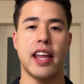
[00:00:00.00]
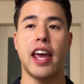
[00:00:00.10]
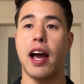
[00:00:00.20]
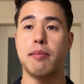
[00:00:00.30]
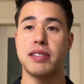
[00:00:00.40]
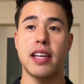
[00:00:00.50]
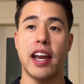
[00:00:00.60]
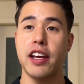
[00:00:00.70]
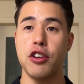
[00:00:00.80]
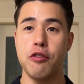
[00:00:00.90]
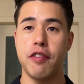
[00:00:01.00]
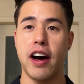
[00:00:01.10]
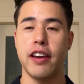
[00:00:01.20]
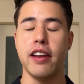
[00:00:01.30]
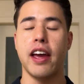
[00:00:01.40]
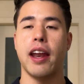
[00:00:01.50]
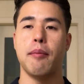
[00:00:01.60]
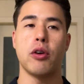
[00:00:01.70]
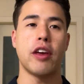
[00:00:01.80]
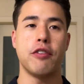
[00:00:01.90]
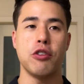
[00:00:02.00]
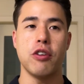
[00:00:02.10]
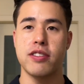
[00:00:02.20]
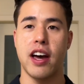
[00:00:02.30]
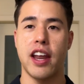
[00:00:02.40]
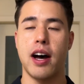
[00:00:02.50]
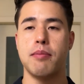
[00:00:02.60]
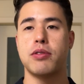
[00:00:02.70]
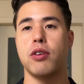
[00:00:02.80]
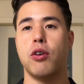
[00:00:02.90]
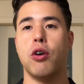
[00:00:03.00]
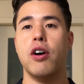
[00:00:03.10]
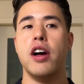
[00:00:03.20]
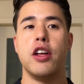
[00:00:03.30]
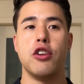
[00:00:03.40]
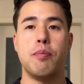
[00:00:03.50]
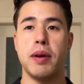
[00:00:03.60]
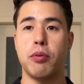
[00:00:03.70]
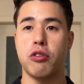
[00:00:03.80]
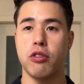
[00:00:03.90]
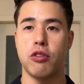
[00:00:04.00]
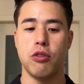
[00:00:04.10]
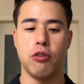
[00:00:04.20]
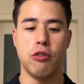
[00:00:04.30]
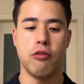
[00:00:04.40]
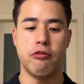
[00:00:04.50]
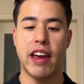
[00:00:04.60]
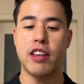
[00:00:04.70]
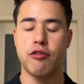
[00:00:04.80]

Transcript: hey, I'm starting a new fund and I'm looking for new startups or new people to raise